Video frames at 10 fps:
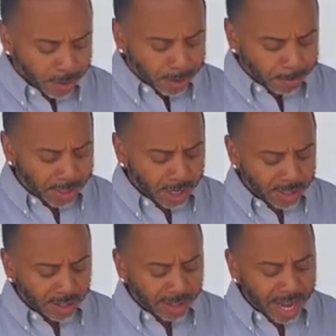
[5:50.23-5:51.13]
Because
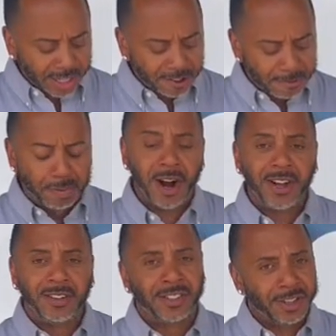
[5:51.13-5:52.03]
of the lack of
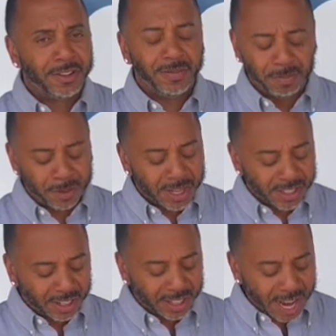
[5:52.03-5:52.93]
bread, see? Because
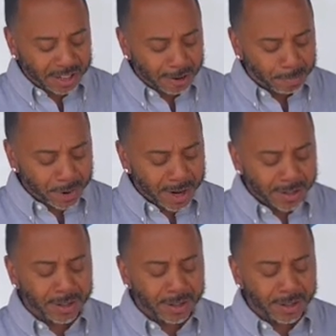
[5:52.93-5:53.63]
the lack of bread,